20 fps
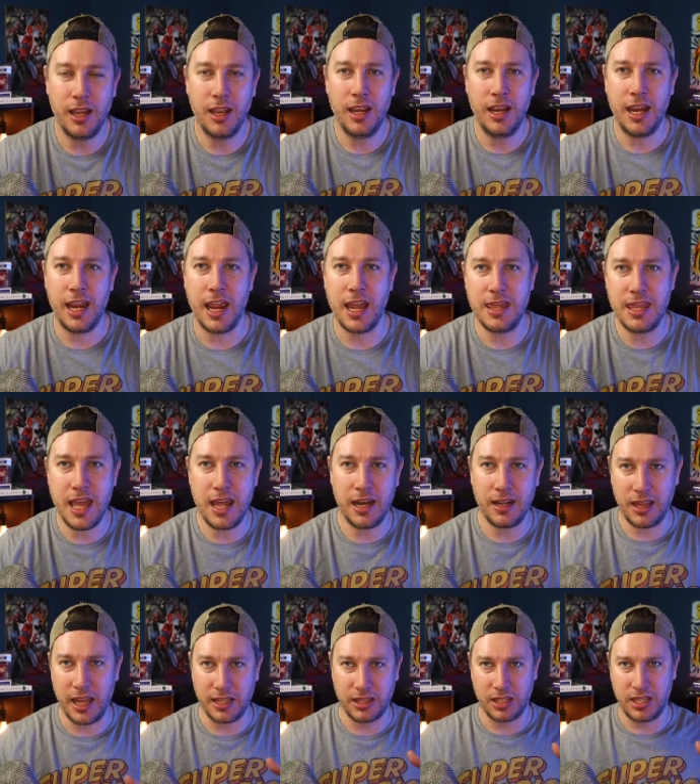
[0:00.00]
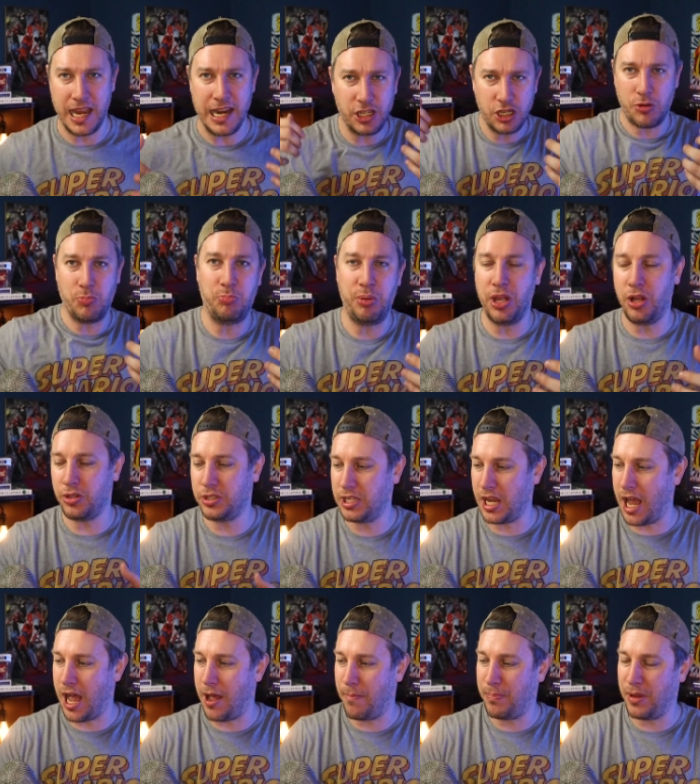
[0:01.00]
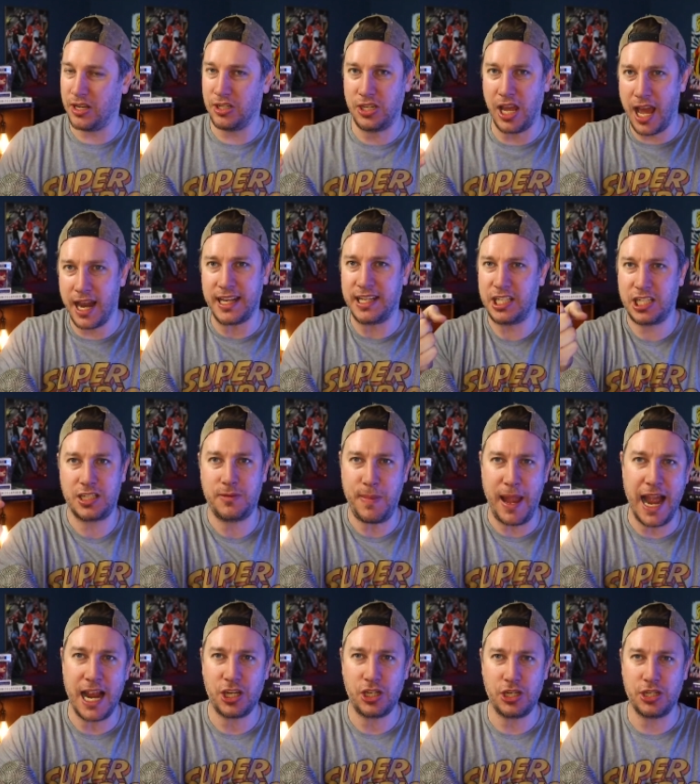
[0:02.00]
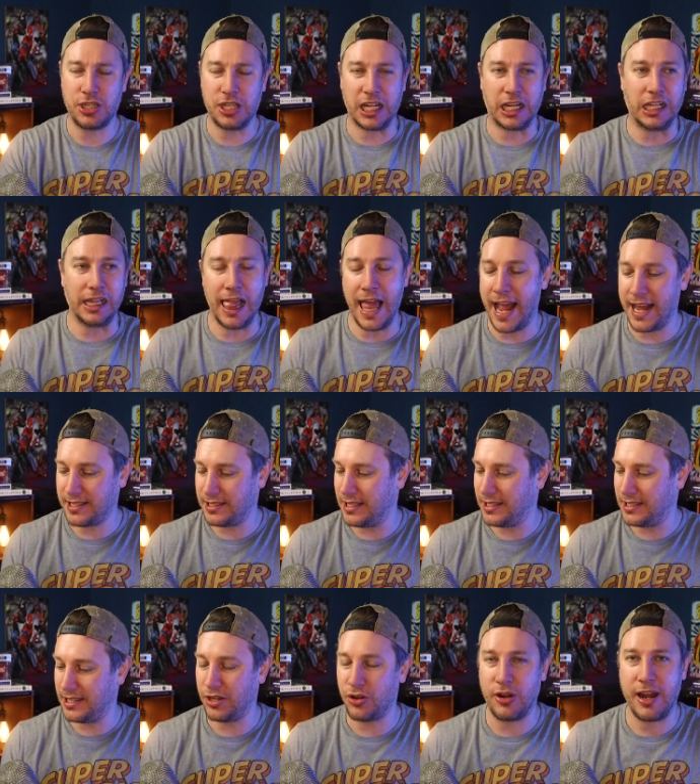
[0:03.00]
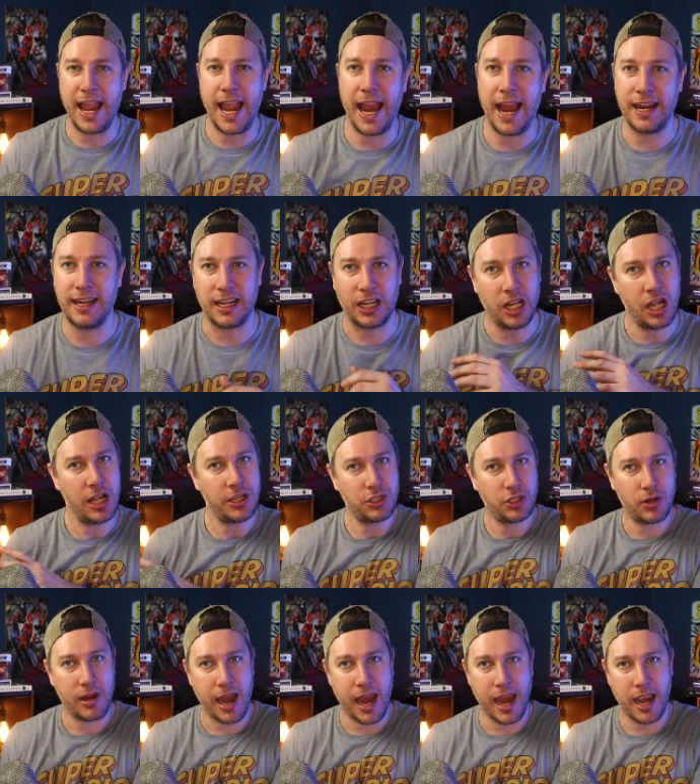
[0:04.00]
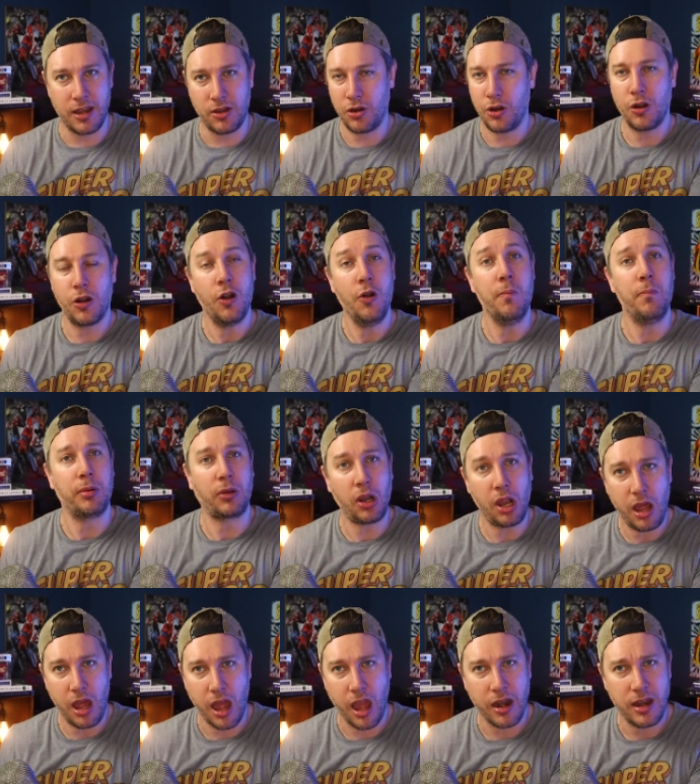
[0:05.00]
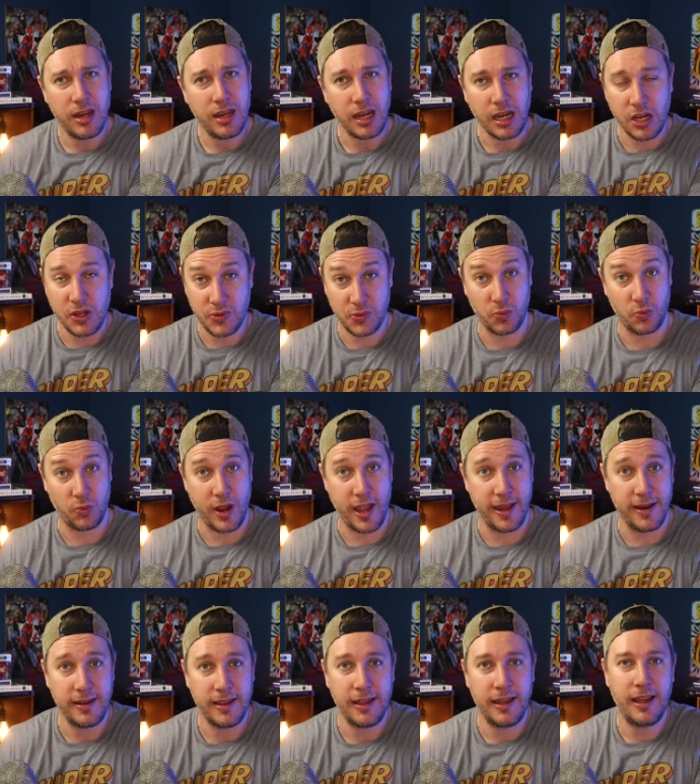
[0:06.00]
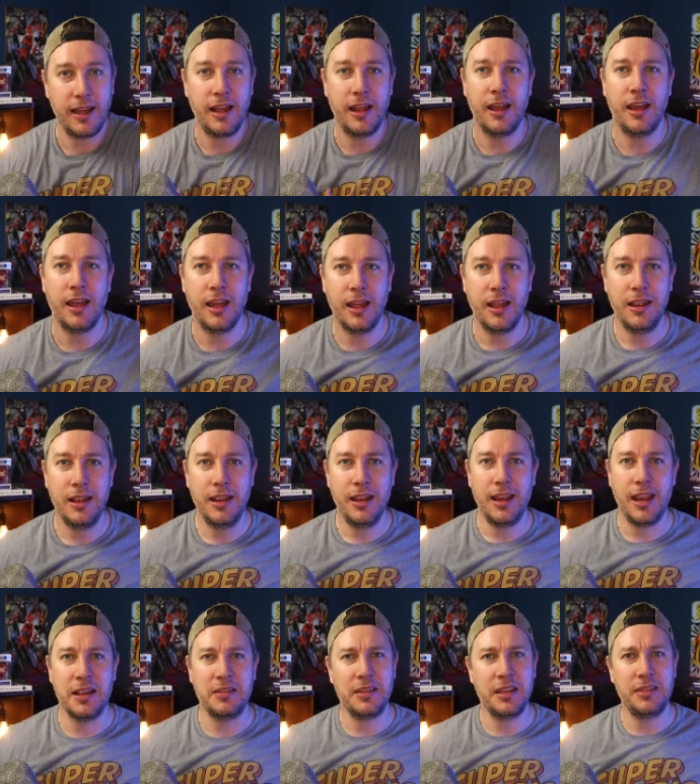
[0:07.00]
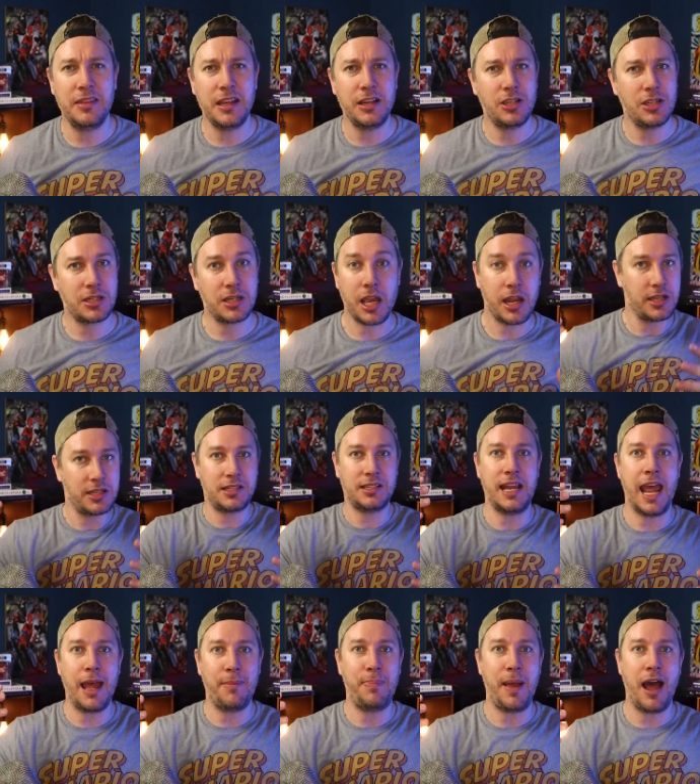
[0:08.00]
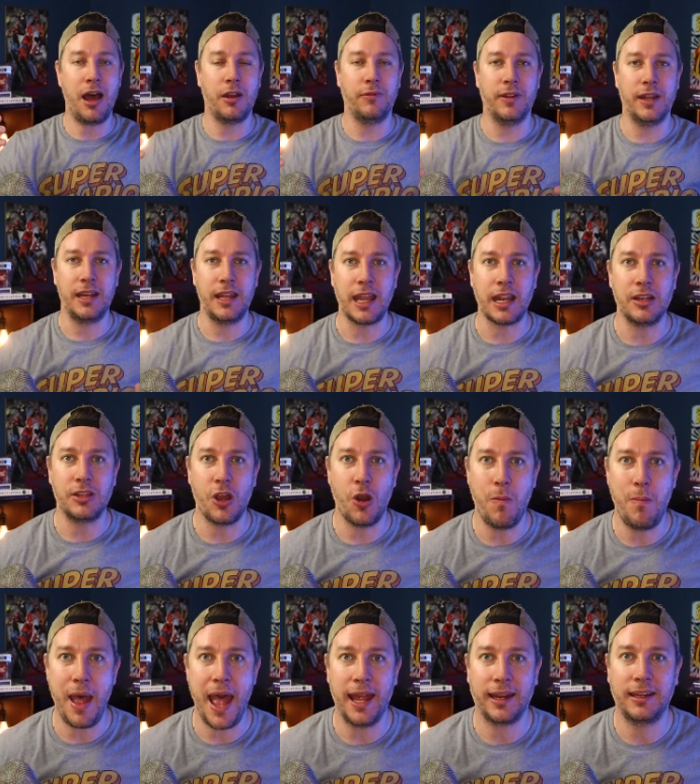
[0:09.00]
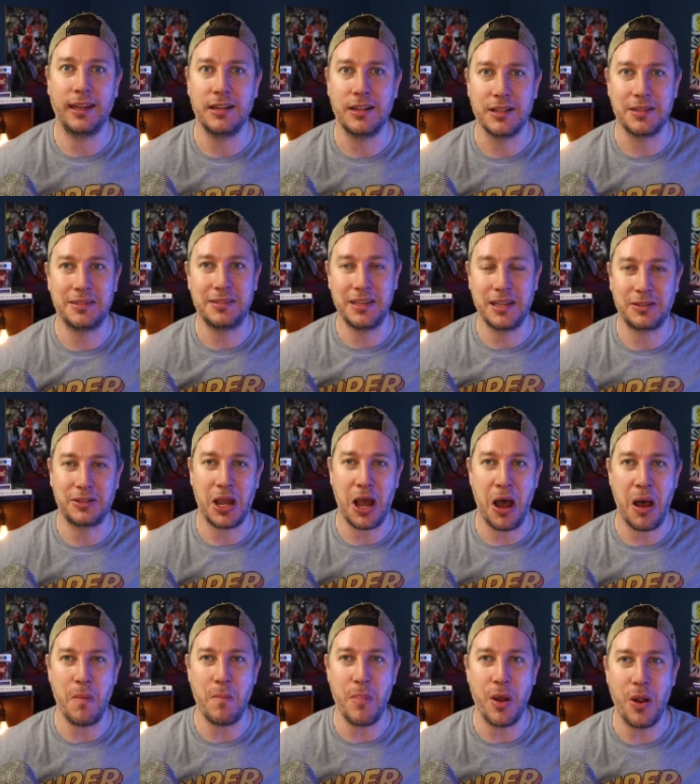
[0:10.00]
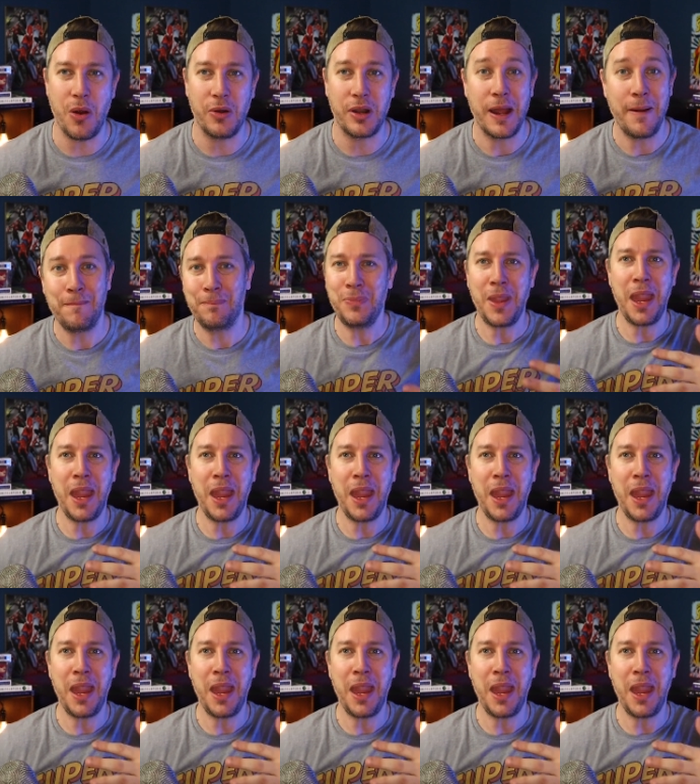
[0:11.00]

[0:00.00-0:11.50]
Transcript: you? And then it like tension builds up. Dottie smashes the glass that's in her hand and cuts her hand. Her blood is red. And then they just kind of snap out of it and go back into sitcom mode